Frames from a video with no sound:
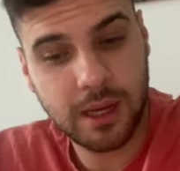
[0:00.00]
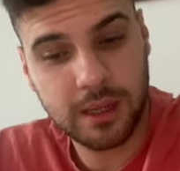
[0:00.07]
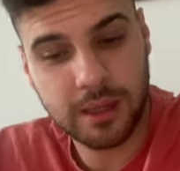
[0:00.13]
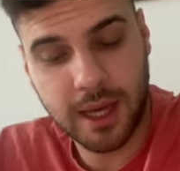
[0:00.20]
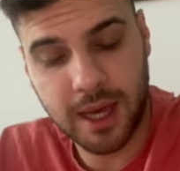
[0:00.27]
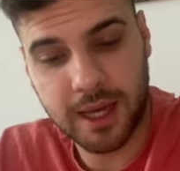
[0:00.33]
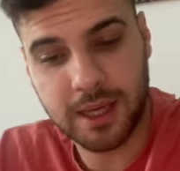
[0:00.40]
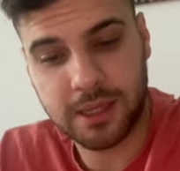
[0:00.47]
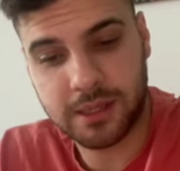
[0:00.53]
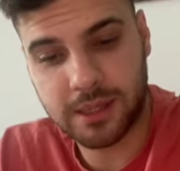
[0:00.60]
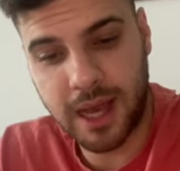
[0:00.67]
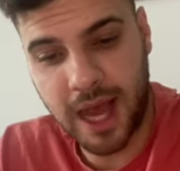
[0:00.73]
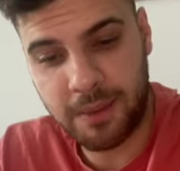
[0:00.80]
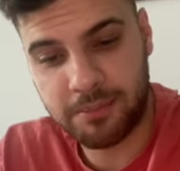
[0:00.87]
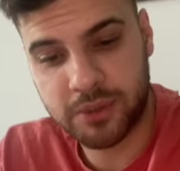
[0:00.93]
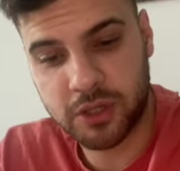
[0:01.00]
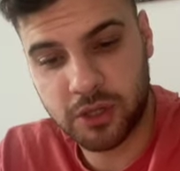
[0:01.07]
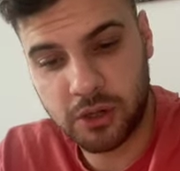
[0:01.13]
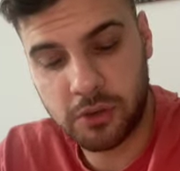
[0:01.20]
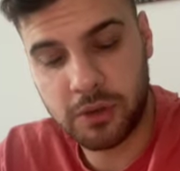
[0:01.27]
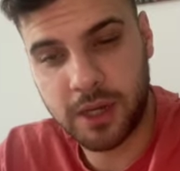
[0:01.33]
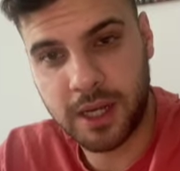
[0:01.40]
that is
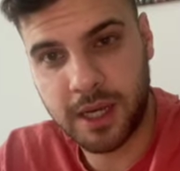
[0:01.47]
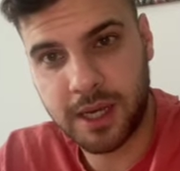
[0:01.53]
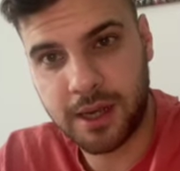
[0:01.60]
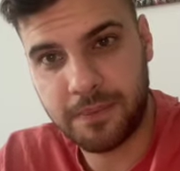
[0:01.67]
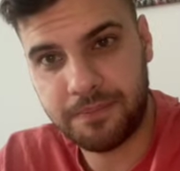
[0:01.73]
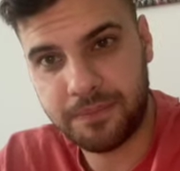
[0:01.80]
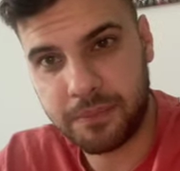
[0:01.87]
absolutely